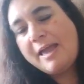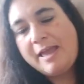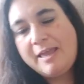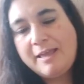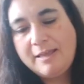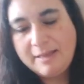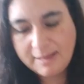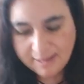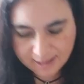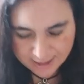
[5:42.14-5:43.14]
a
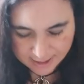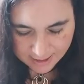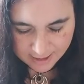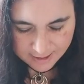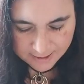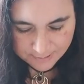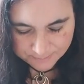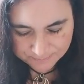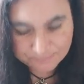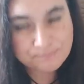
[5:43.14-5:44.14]

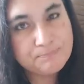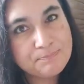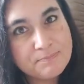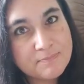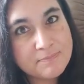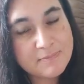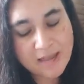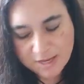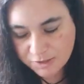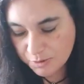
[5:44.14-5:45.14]
newborn
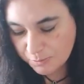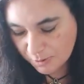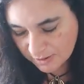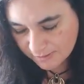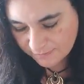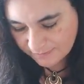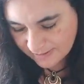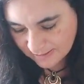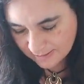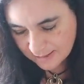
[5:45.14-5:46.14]
could
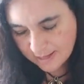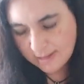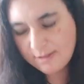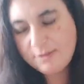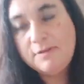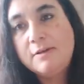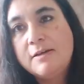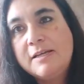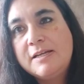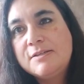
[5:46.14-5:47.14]
fit. Oh, look.
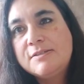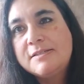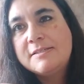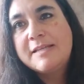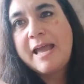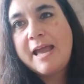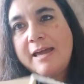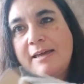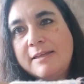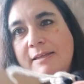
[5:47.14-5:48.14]
Here's the
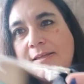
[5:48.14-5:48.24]
tag.